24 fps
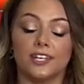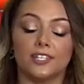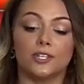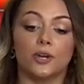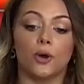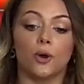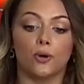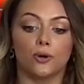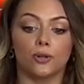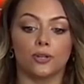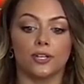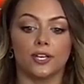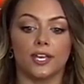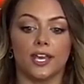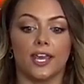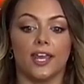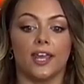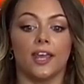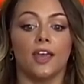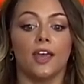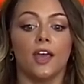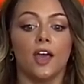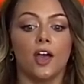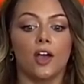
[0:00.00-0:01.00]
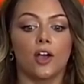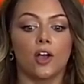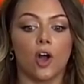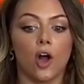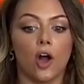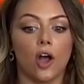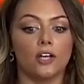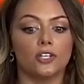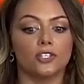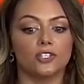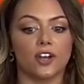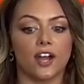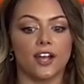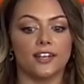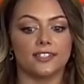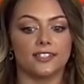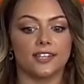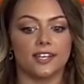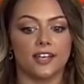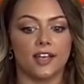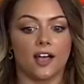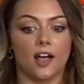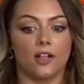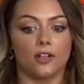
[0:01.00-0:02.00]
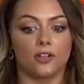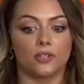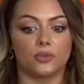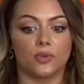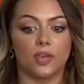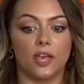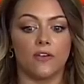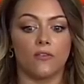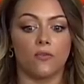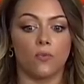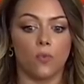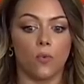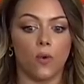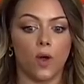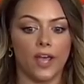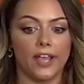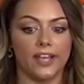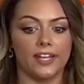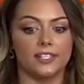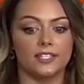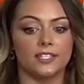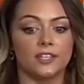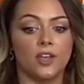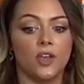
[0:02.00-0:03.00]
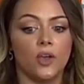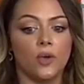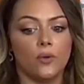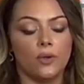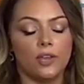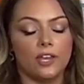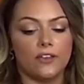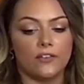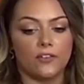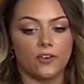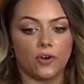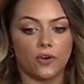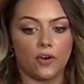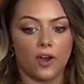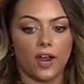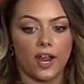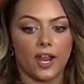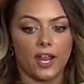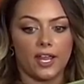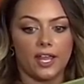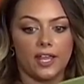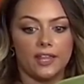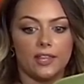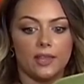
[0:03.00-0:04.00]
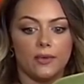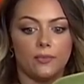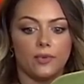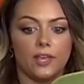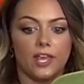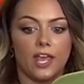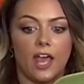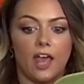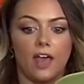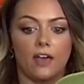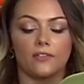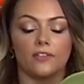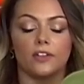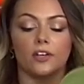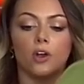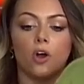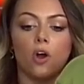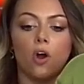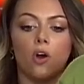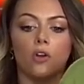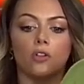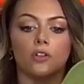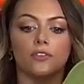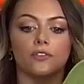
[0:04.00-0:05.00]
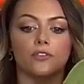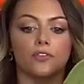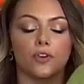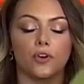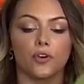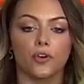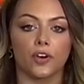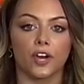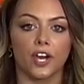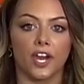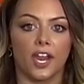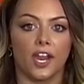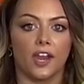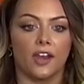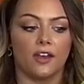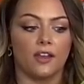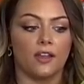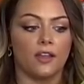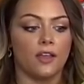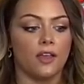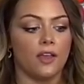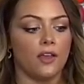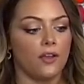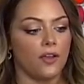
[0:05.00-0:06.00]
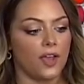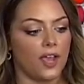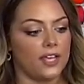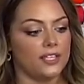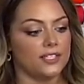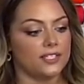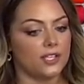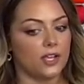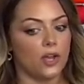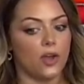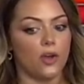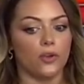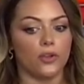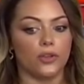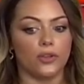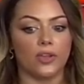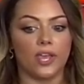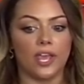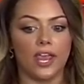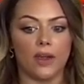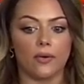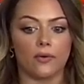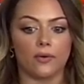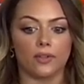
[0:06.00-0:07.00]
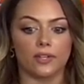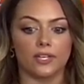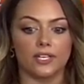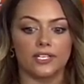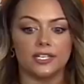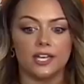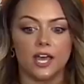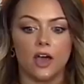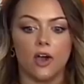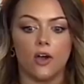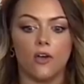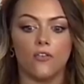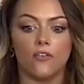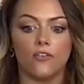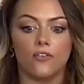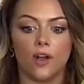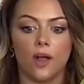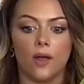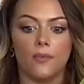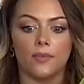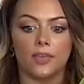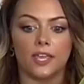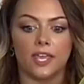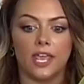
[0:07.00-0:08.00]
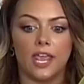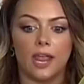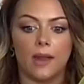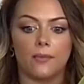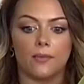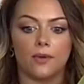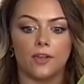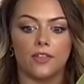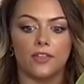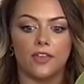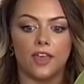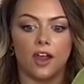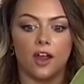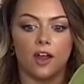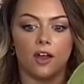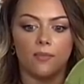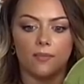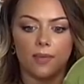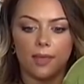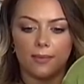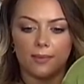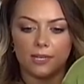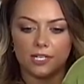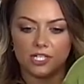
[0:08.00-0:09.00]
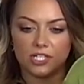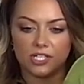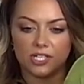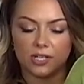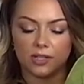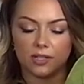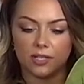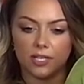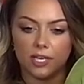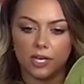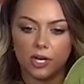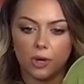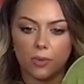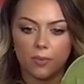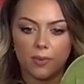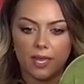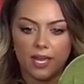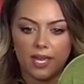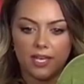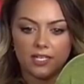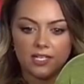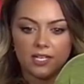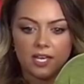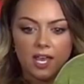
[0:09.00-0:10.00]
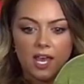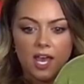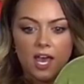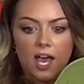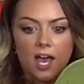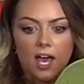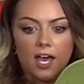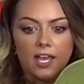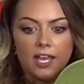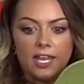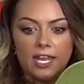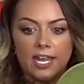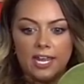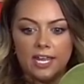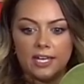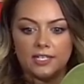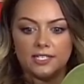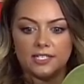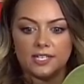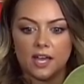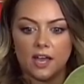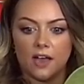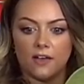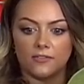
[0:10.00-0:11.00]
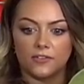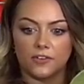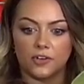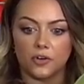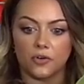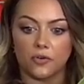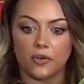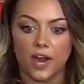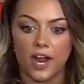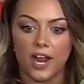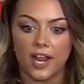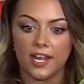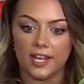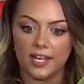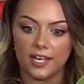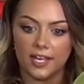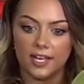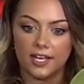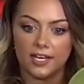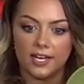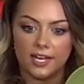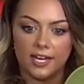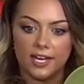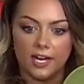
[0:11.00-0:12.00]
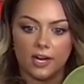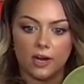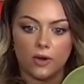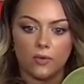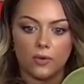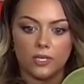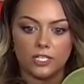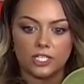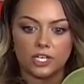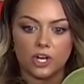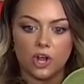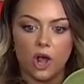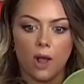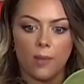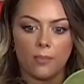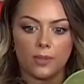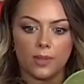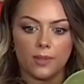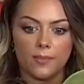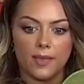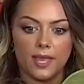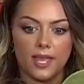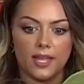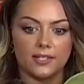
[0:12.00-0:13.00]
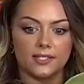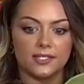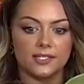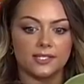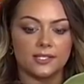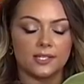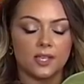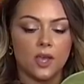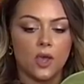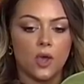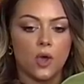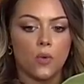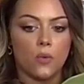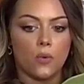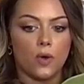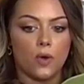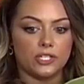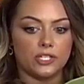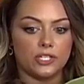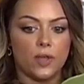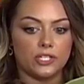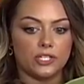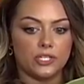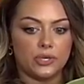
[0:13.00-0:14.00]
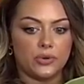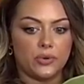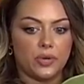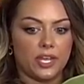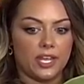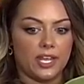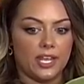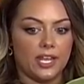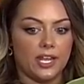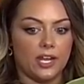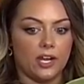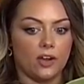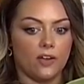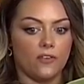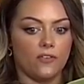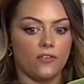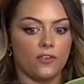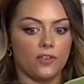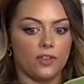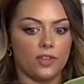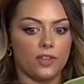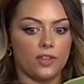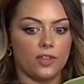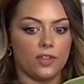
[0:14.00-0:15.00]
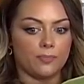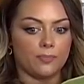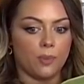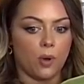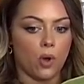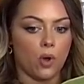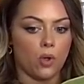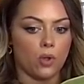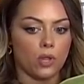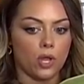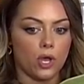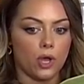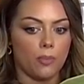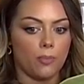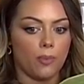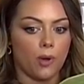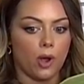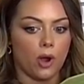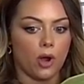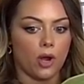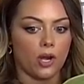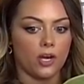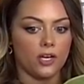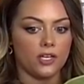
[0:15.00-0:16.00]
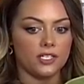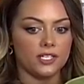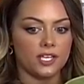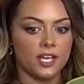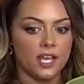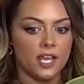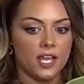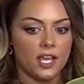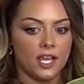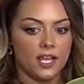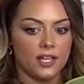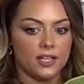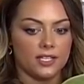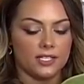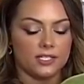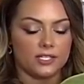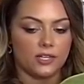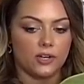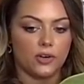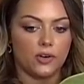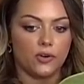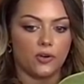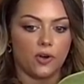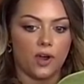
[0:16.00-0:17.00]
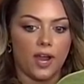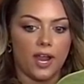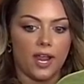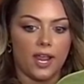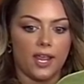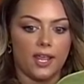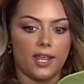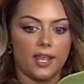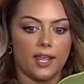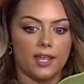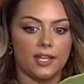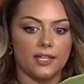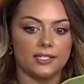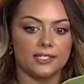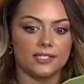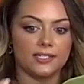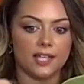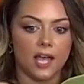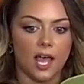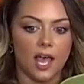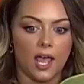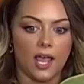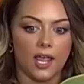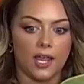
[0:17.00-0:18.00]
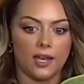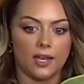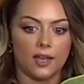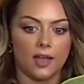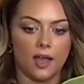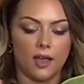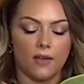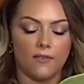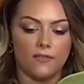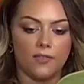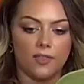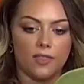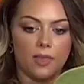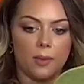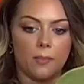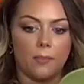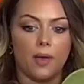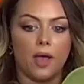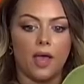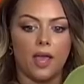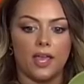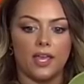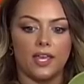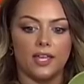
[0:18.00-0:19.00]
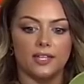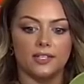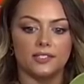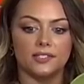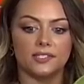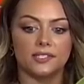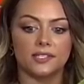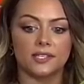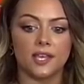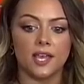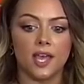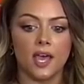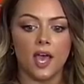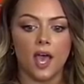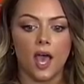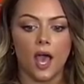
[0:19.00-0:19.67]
totally contrasting colors. We have white, we have gray, and then we have an olive green. Okay, so you can't really tell from the camera there, maybe just a little bit, a hint of gray in here, which complements what they're doing here for this polo part and this gray inside of the buttons,